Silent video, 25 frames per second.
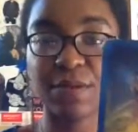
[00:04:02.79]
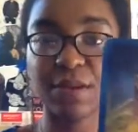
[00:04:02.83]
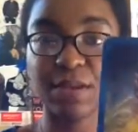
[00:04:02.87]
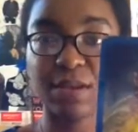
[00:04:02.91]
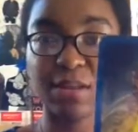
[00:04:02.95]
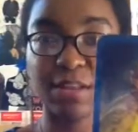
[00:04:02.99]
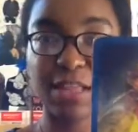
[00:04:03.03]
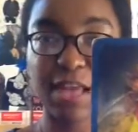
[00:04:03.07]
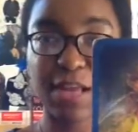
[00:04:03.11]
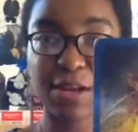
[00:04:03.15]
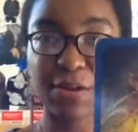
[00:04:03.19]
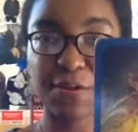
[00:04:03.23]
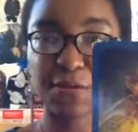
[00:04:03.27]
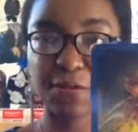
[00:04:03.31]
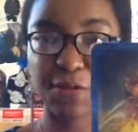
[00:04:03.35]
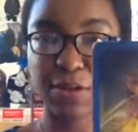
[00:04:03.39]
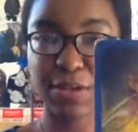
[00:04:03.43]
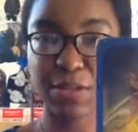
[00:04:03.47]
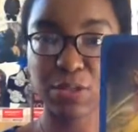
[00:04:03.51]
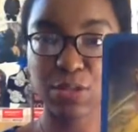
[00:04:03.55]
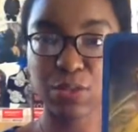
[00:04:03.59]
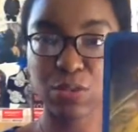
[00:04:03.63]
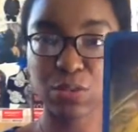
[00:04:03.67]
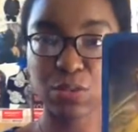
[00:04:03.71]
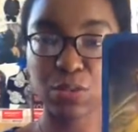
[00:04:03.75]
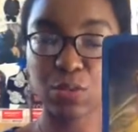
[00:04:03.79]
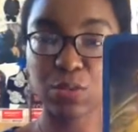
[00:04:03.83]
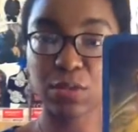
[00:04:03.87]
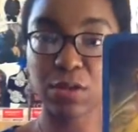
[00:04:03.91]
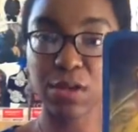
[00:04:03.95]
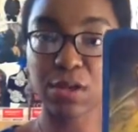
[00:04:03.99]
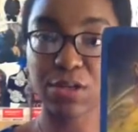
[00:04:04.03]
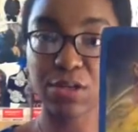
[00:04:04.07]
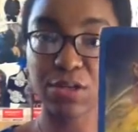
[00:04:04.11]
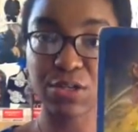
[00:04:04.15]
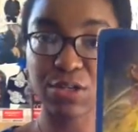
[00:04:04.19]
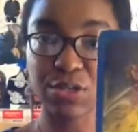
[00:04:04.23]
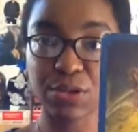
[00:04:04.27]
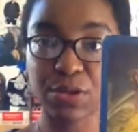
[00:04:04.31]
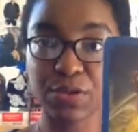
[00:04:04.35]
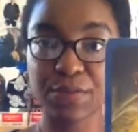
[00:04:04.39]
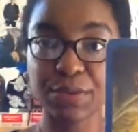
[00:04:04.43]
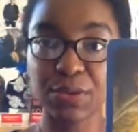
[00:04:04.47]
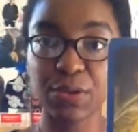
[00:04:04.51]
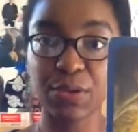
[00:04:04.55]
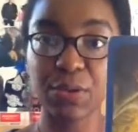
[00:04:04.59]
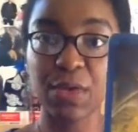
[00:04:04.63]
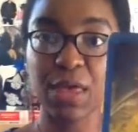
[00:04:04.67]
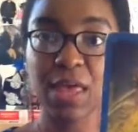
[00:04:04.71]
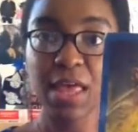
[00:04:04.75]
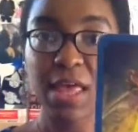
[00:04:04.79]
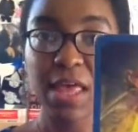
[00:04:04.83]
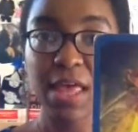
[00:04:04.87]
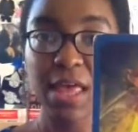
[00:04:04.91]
a lot of friends who no longer serve you.